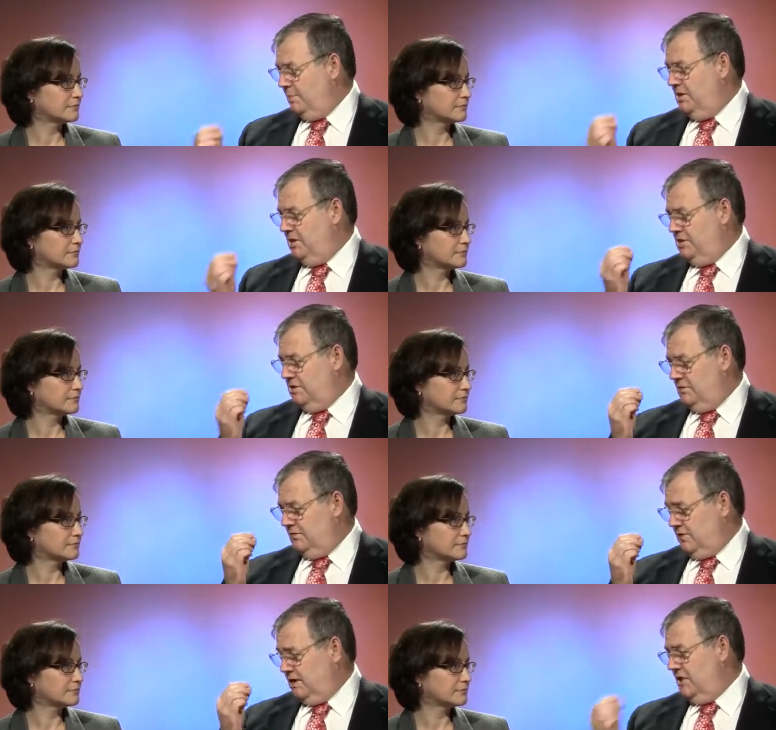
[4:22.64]
Speaker 1: British
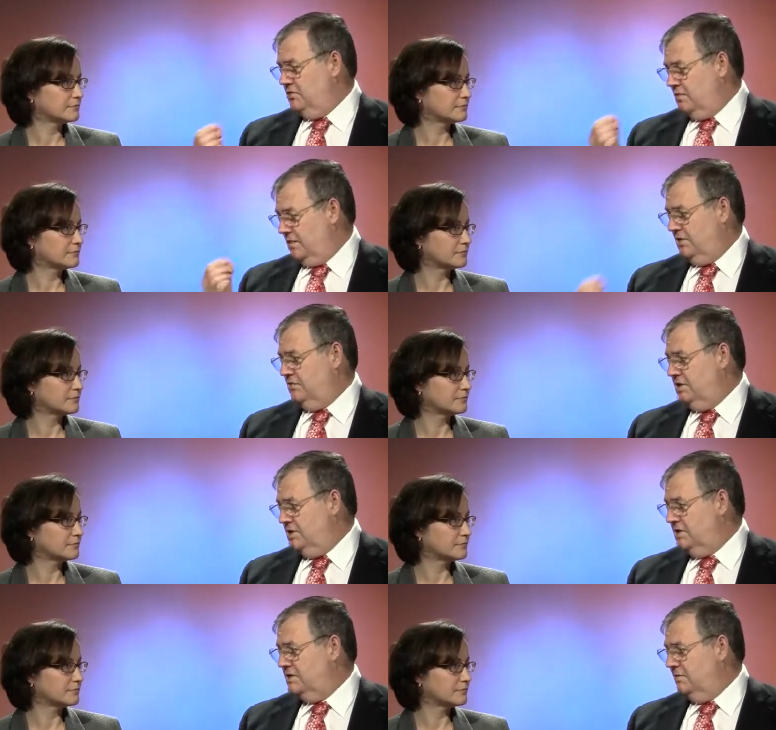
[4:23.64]
financial monetary
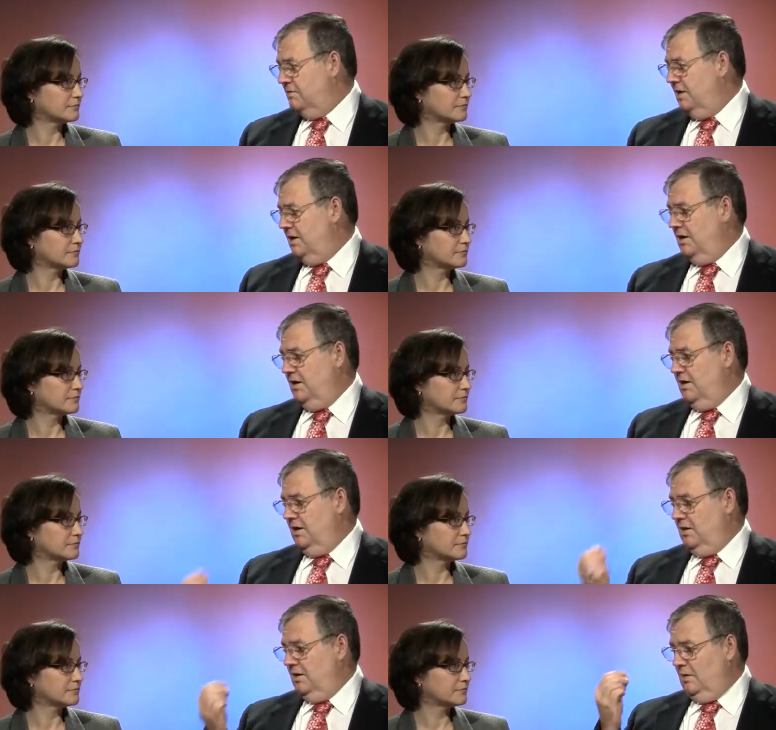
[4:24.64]
system
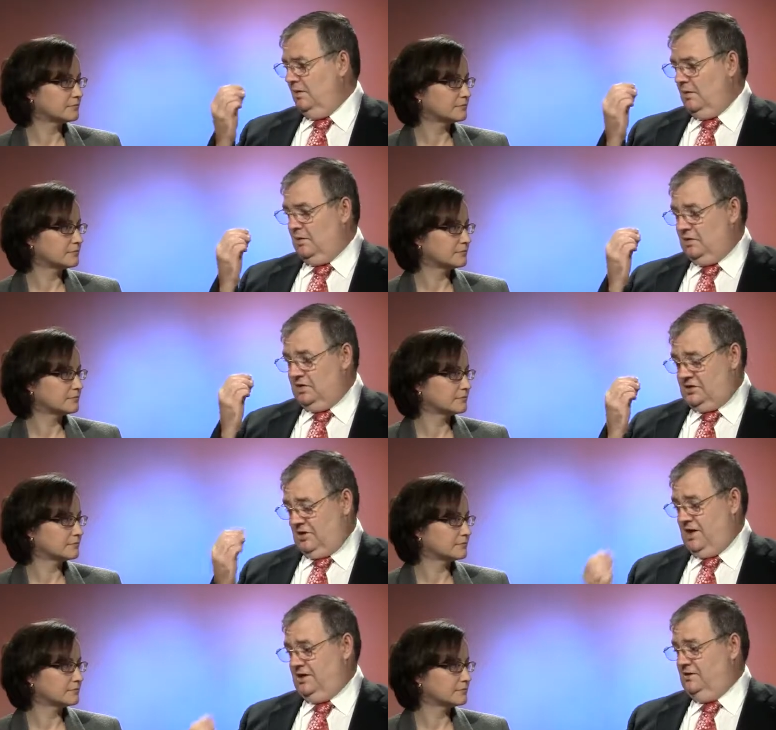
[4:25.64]

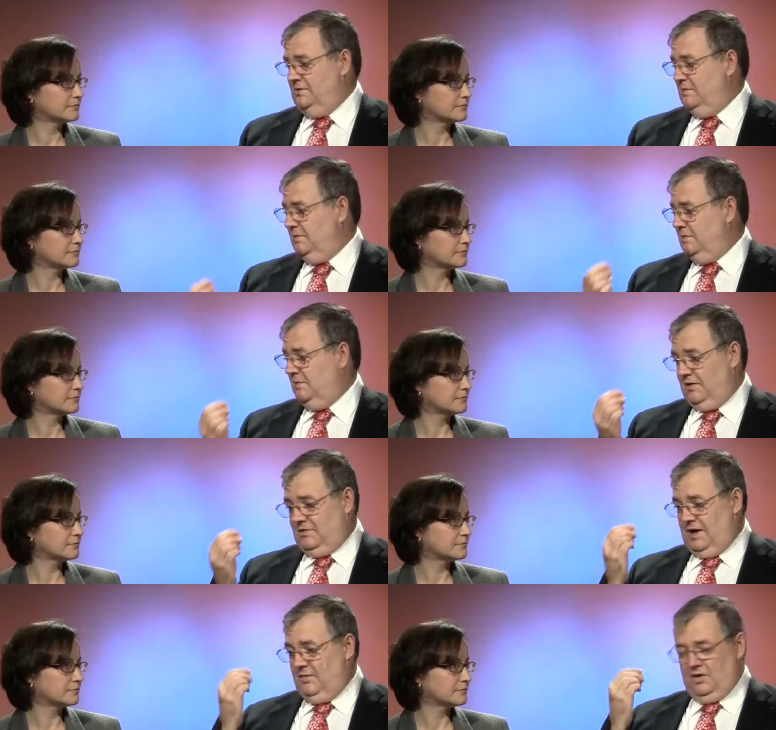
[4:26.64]
decided that
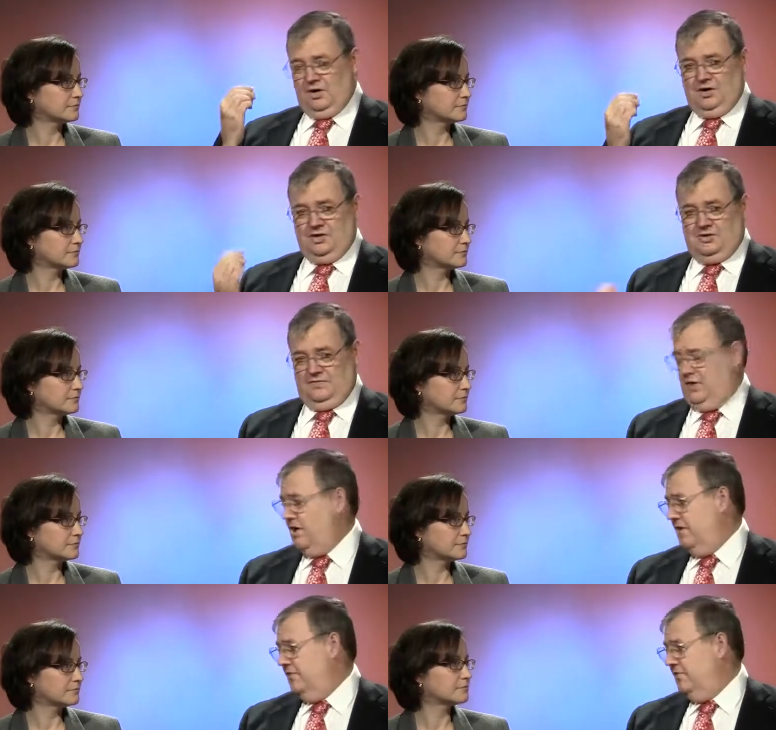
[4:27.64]
they were not going to
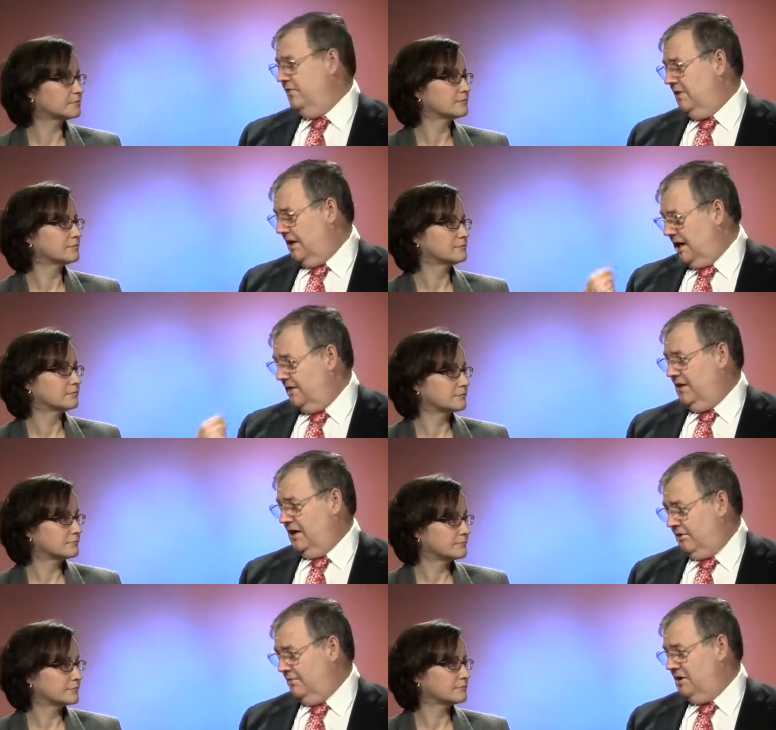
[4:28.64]
survive under the
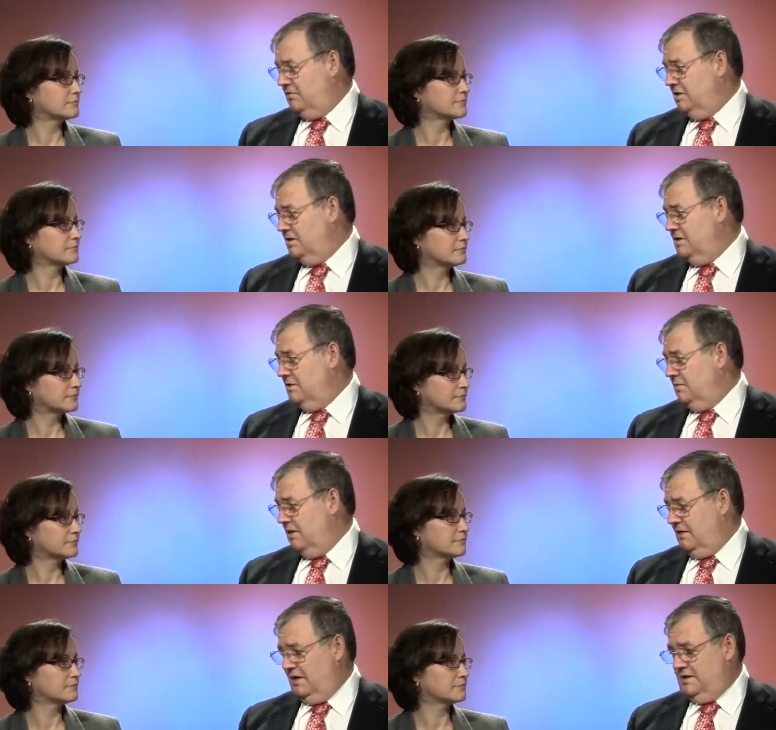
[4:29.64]
current monetary system.
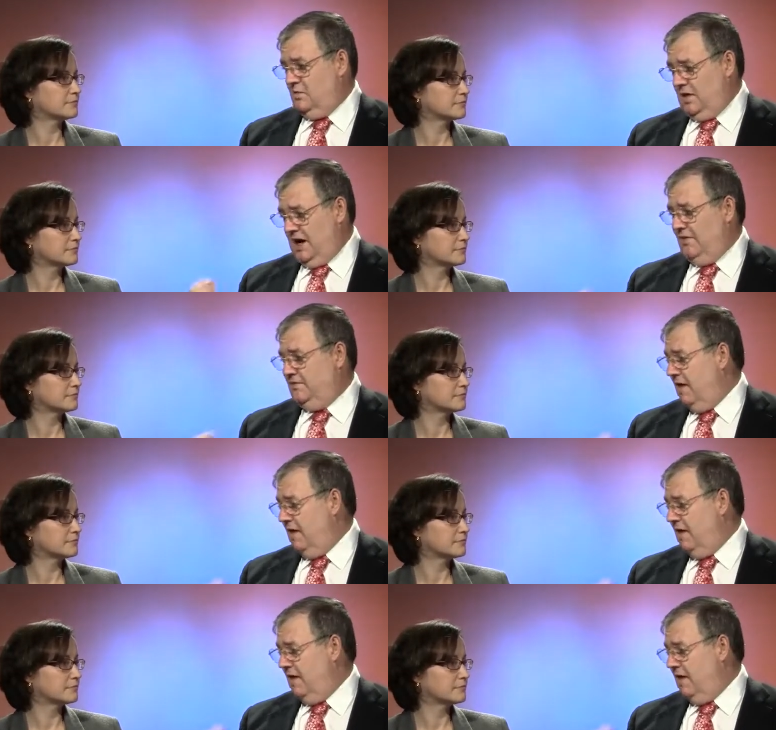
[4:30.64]
And they said, we have to